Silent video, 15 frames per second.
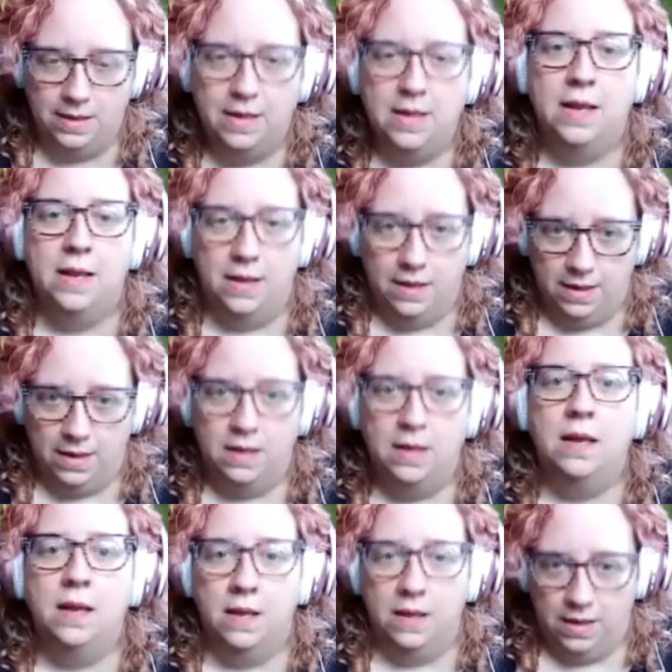
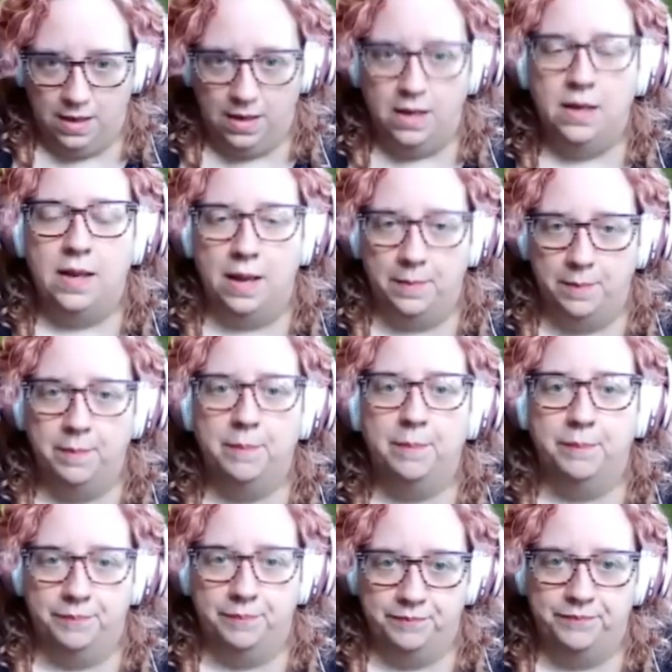
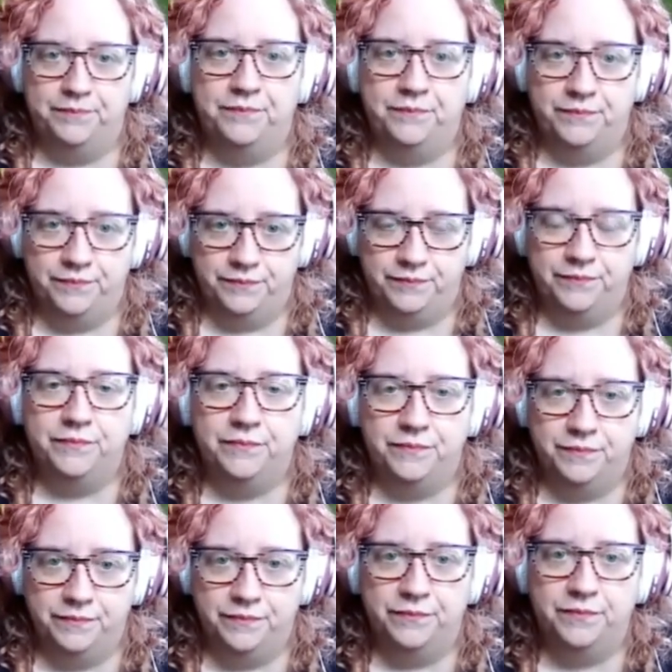
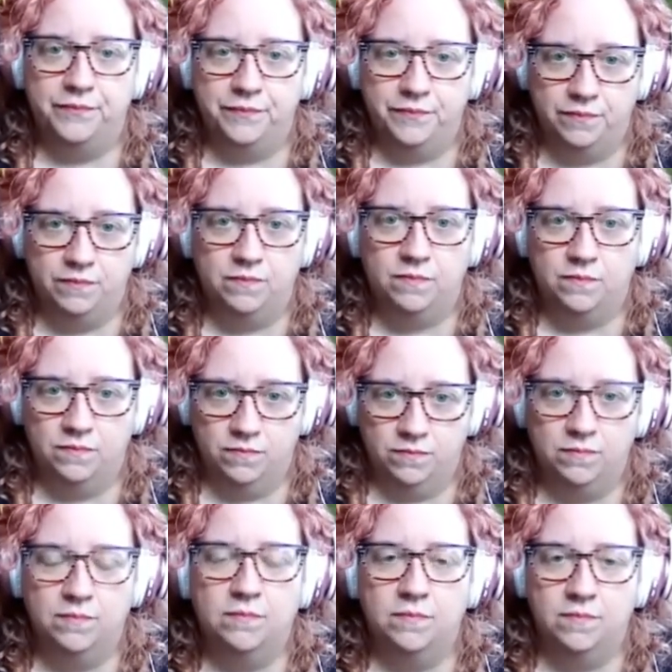
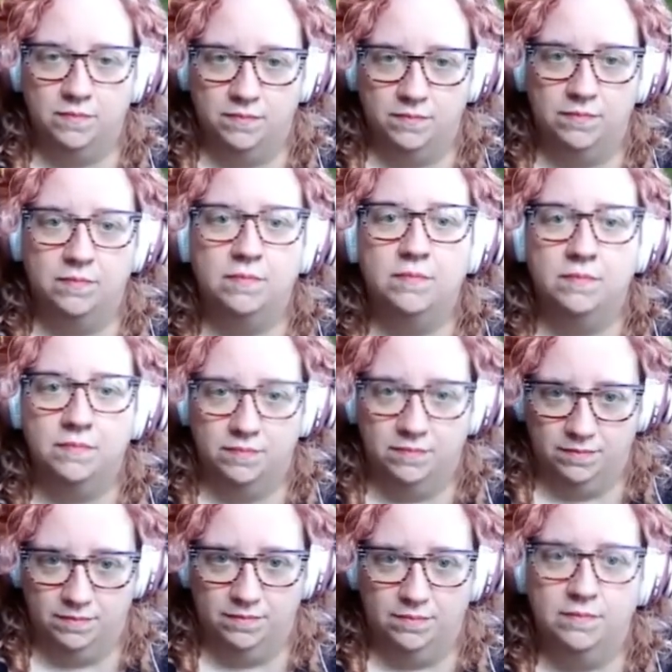
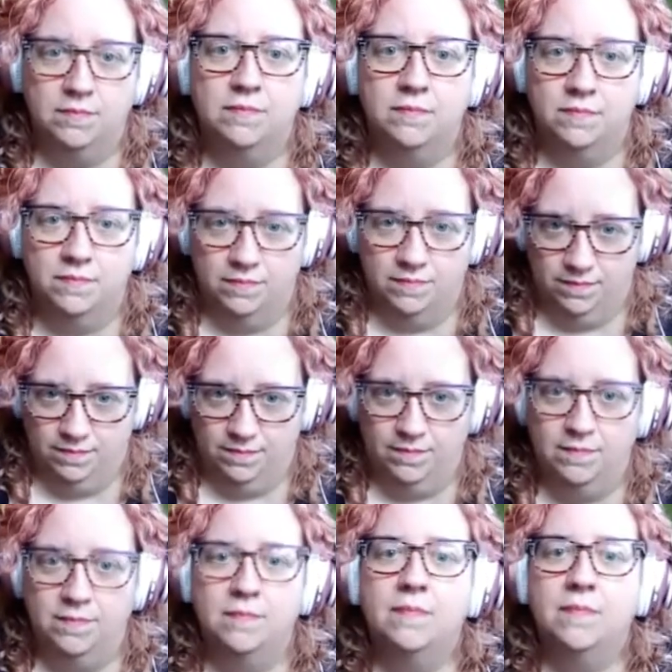
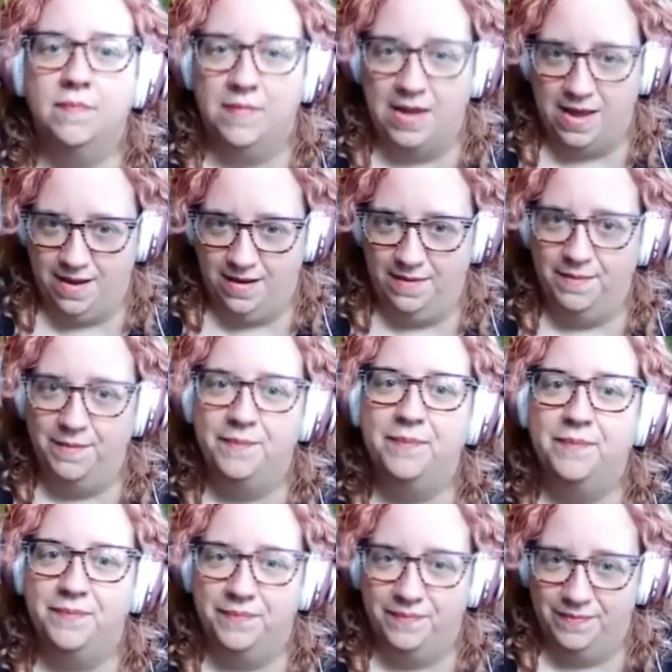
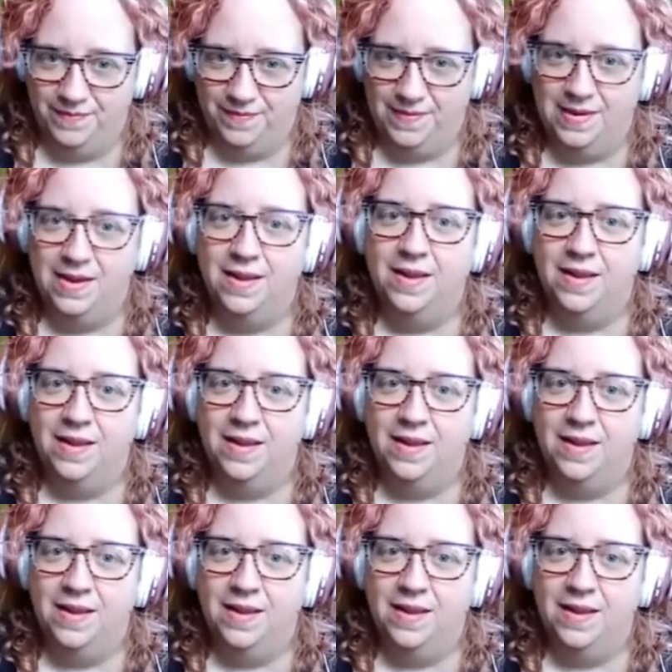[no speech]